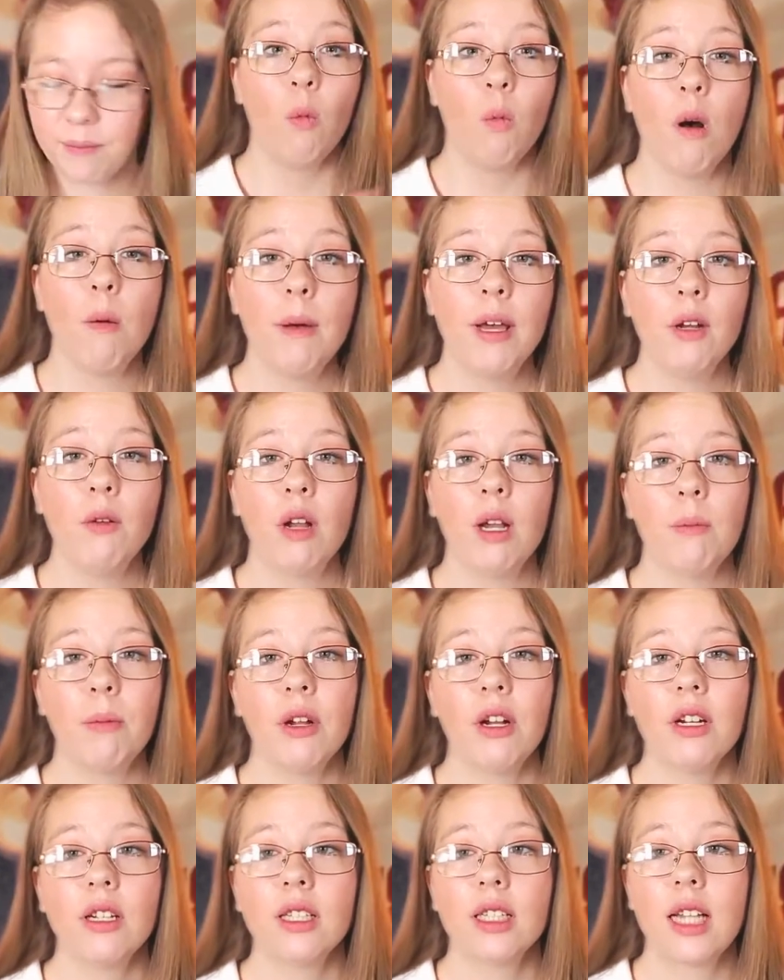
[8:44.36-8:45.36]
What my
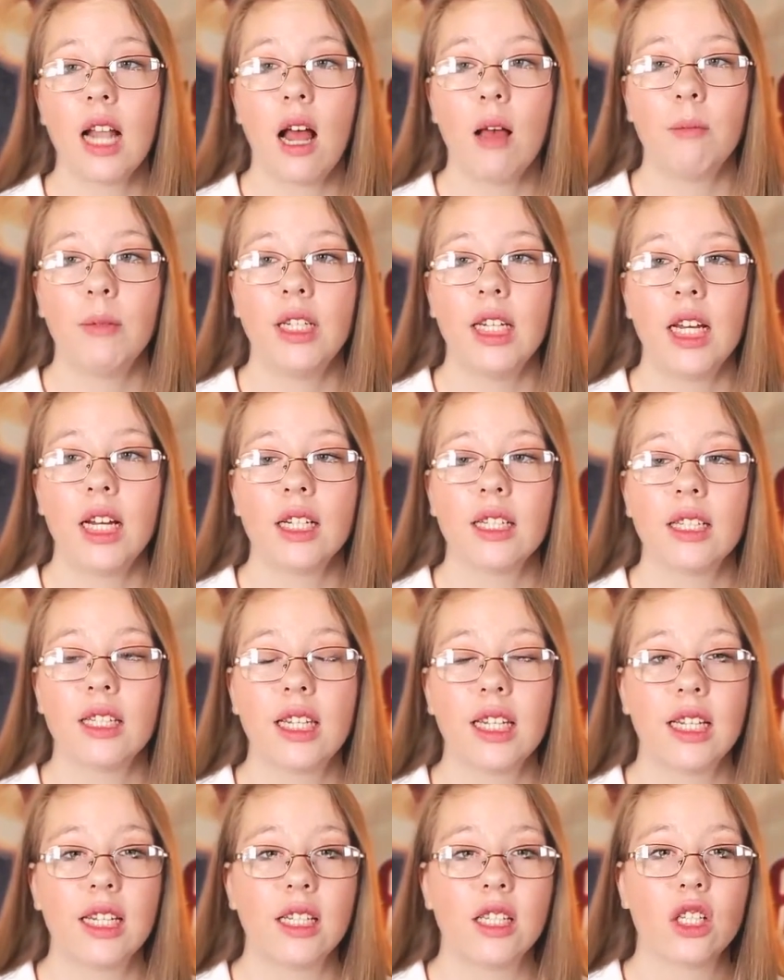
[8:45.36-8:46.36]
grandparents got me next
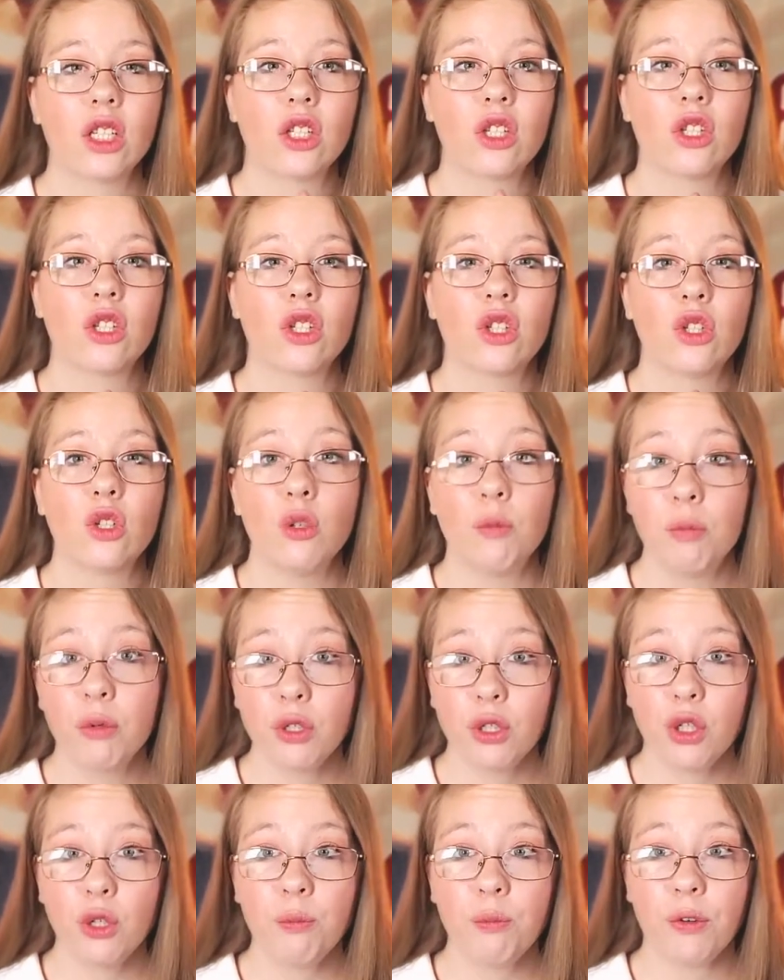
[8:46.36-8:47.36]
is
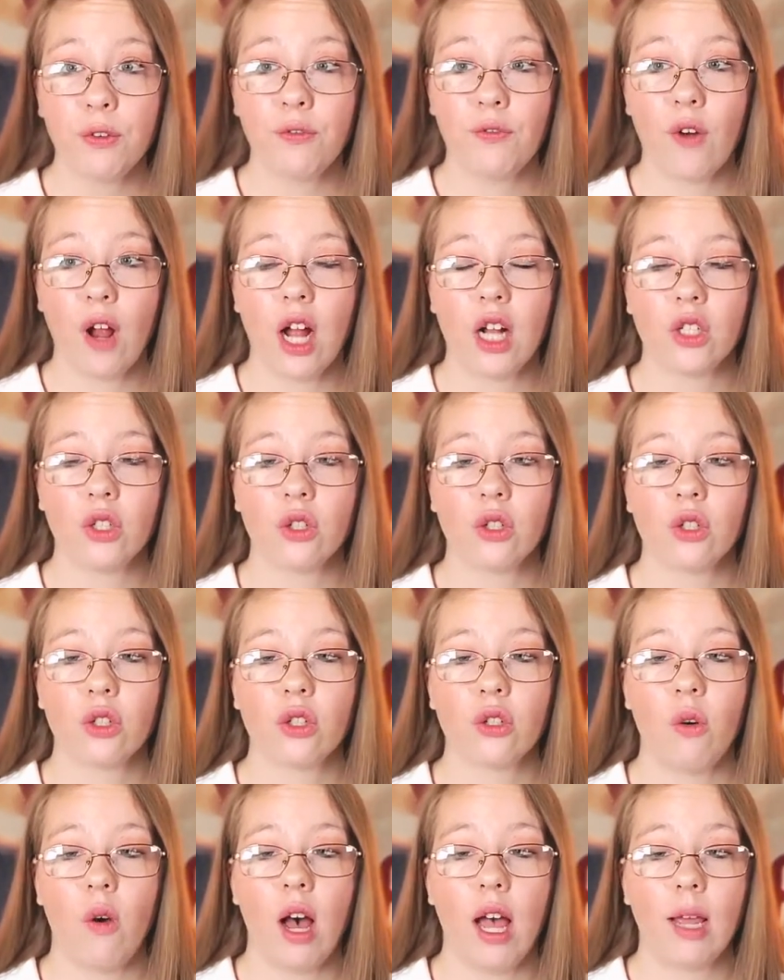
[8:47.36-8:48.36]
super duper fragile,
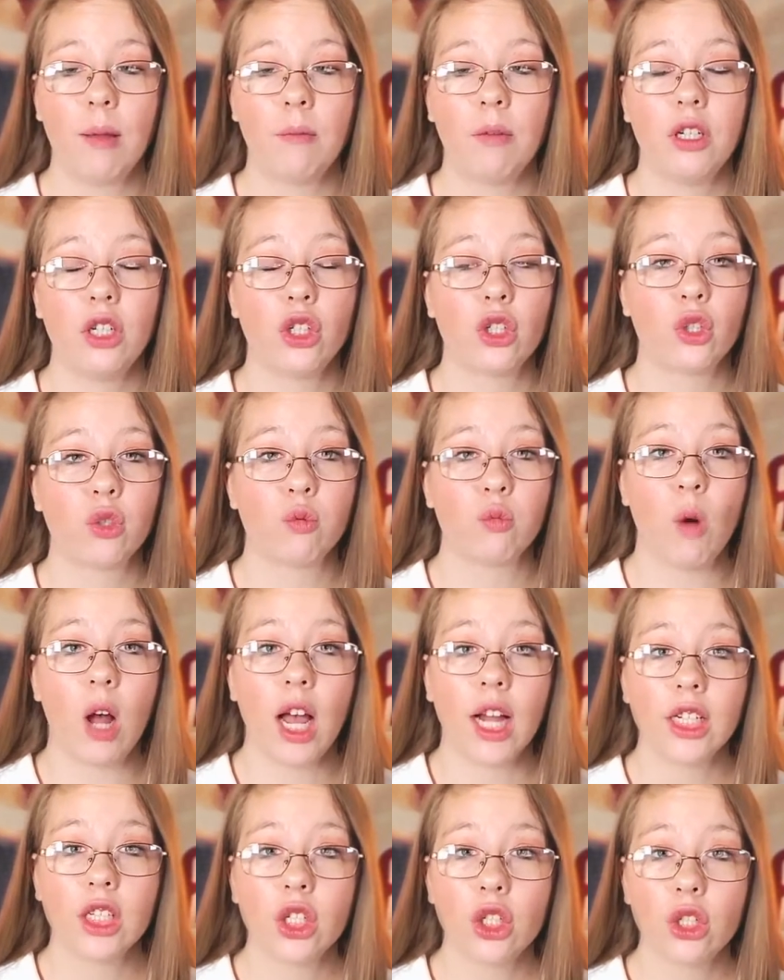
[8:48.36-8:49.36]
so I'm gonna
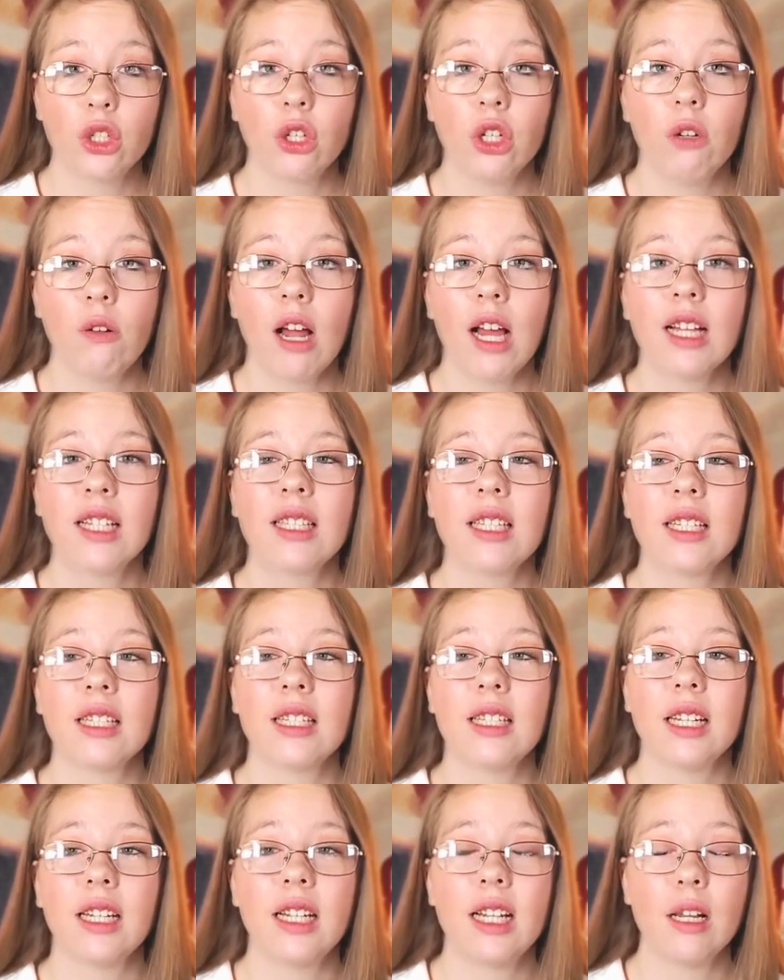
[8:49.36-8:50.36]
try to show you guys. It
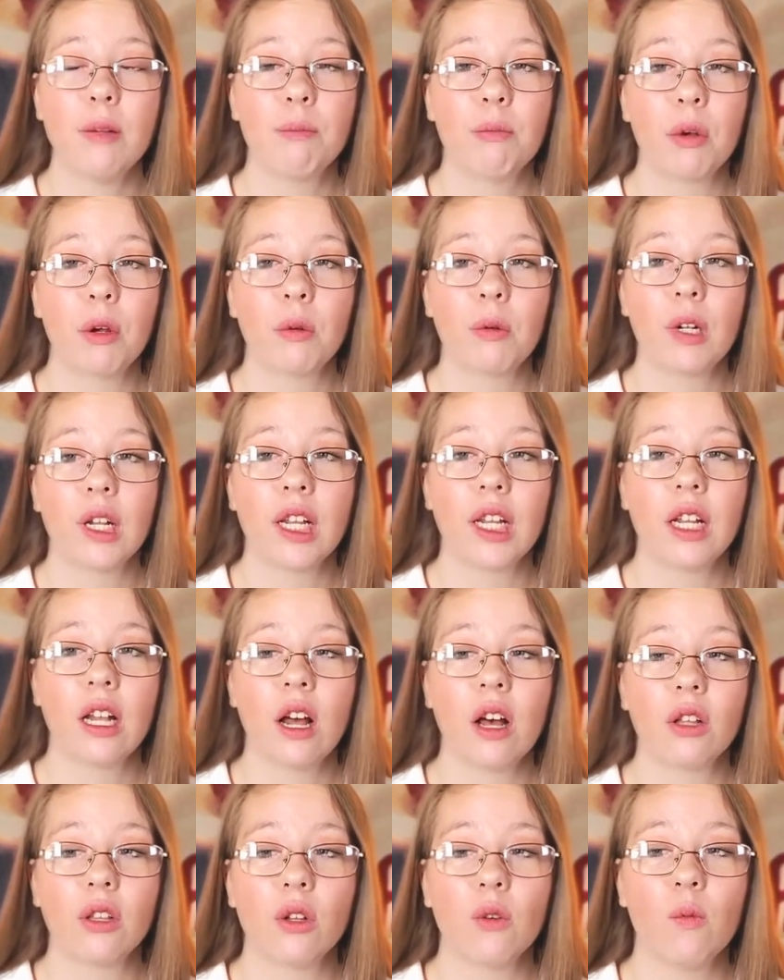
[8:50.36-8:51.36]
did get broken
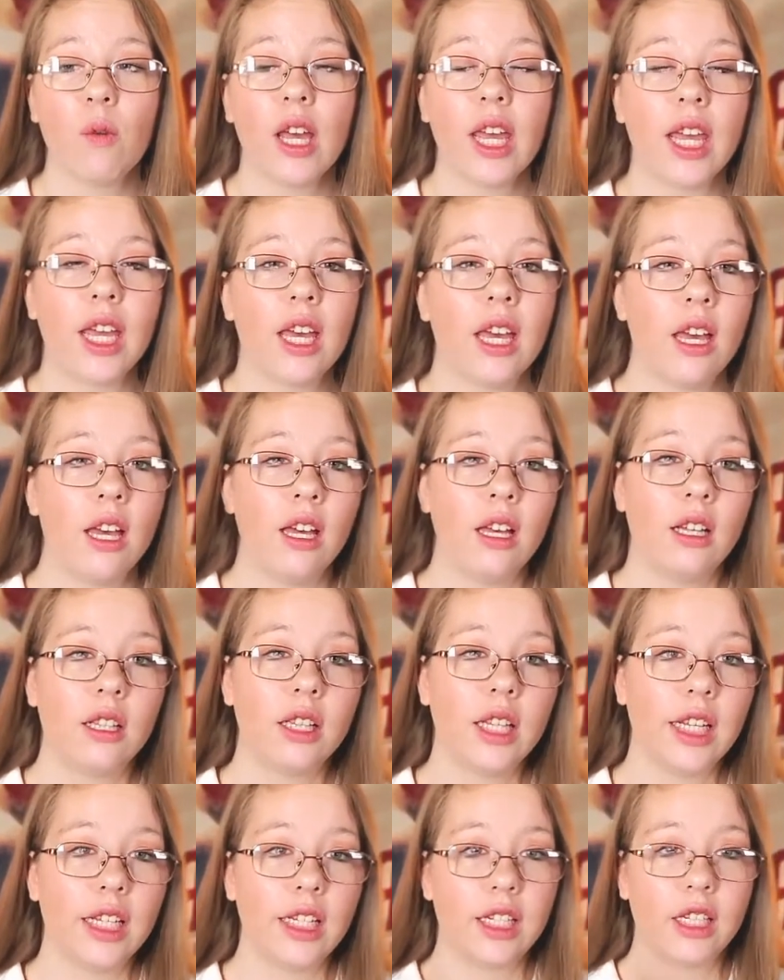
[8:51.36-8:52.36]
on the way,
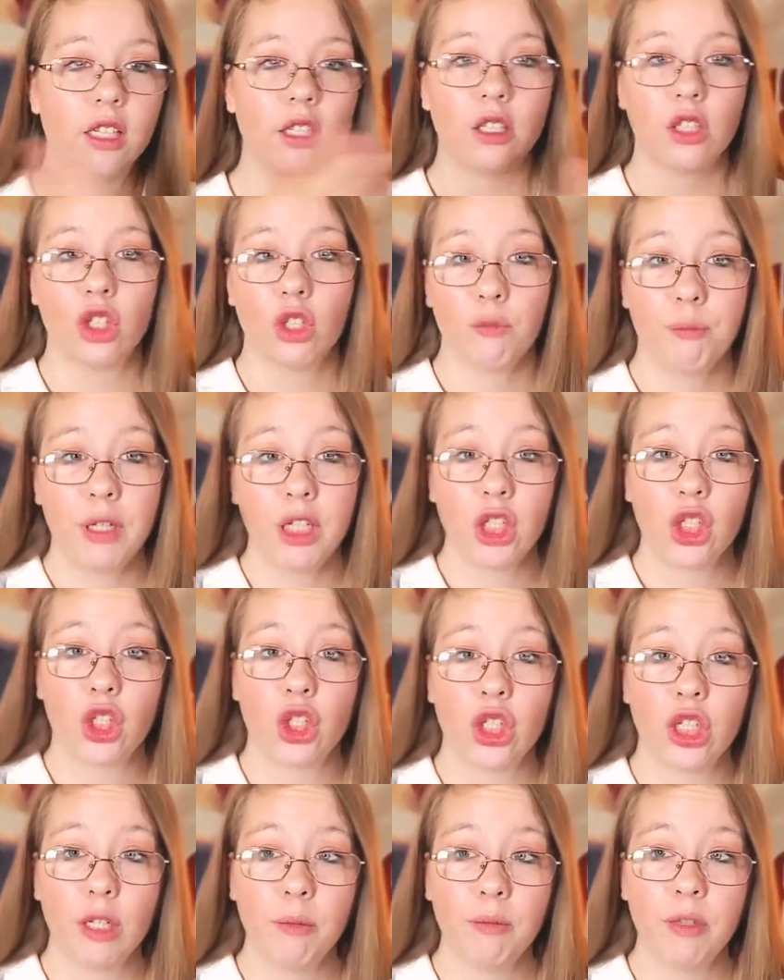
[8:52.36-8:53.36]
like, being
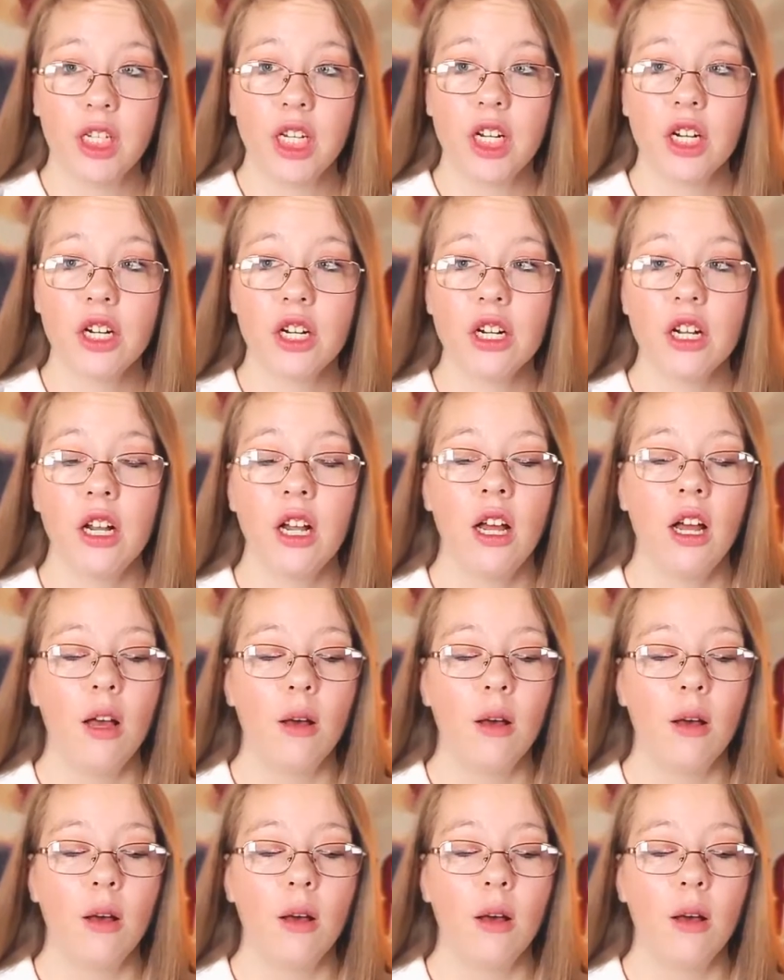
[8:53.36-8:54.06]
shipped here.